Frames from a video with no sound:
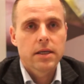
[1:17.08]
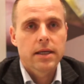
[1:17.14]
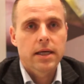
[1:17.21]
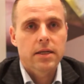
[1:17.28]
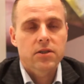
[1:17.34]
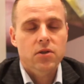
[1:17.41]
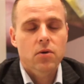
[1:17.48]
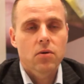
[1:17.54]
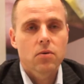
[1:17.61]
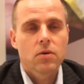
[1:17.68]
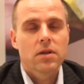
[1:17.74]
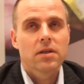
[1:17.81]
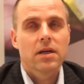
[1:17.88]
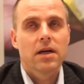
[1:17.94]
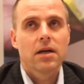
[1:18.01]
Yeah, so
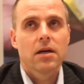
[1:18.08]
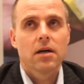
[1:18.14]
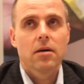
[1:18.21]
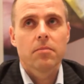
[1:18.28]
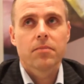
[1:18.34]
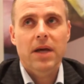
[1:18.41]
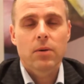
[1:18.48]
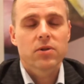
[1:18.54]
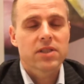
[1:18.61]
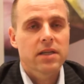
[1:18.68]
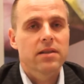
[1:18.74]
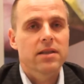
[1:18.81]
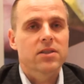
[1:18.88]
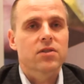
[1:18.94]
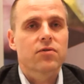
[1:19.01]
I would say
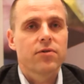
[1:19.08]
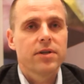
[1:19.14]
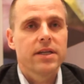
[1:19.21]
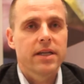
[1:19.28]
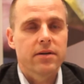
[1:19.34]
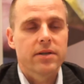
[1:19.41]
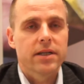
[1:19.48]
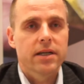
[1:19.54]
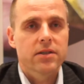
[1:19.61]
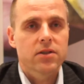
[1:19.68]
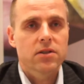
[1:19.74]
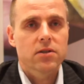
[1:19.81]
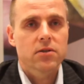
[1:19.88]
there's 3 areas.